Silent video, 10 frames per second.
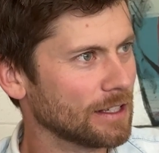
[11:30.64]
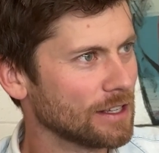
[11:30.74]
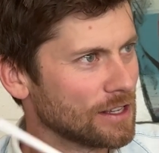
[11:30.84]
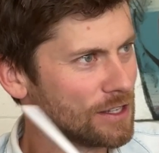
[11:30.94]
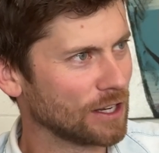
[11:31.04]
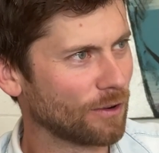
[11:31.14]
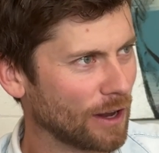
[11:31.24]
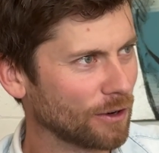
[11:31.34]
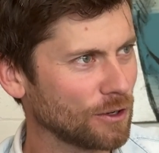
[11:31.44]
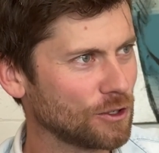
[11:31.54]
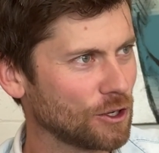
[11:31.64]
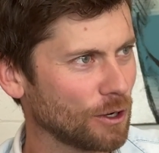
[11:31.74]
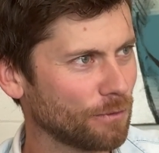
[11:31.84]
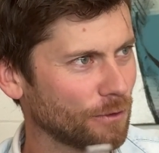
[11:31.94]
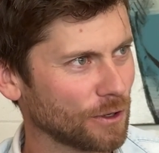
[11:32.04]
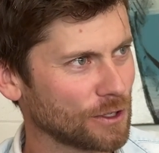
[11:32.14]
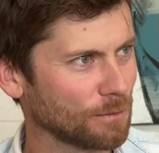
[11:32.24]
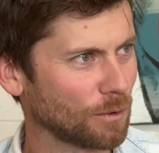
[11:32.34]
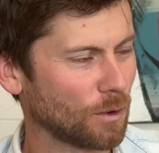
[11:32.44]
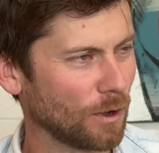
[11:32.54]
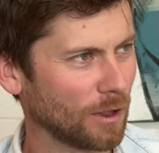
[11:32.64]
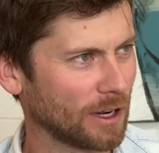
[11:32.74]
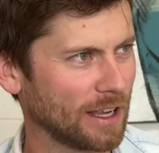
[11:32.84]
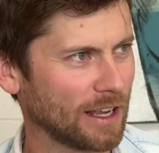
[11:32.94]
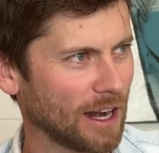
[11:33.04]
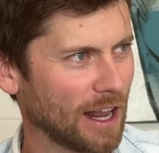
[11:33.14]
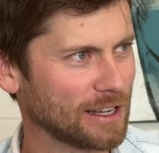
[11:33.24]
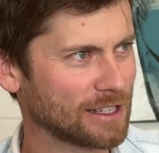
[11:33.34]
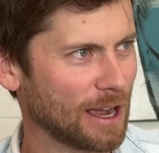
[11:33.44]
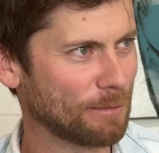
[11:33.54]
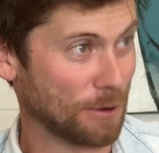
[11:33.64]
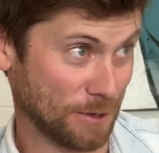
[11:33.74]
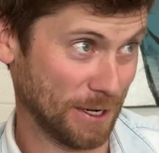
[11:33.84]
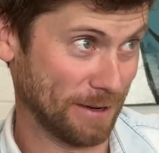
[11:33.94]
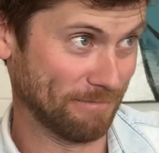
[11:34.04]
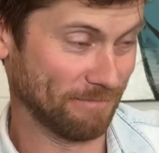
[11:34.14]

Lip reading: Stick around on YouTube for some quality landscape content.